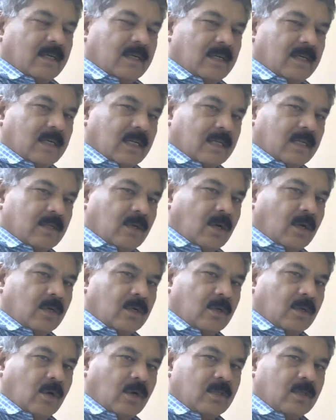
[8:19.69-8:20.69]
does not
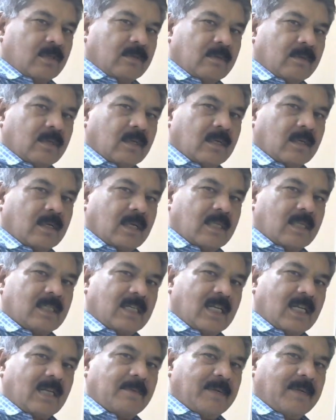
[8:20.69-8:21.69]
cause
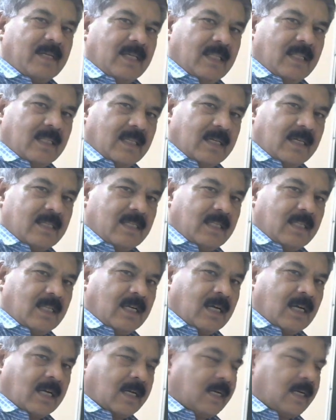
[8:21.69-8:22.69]
considerable increase in the
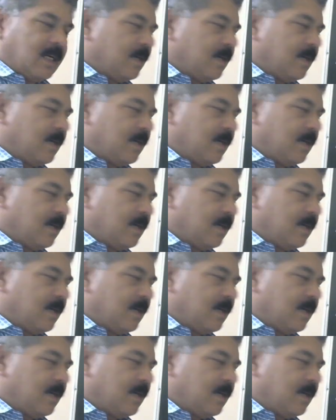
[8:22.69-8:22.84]
current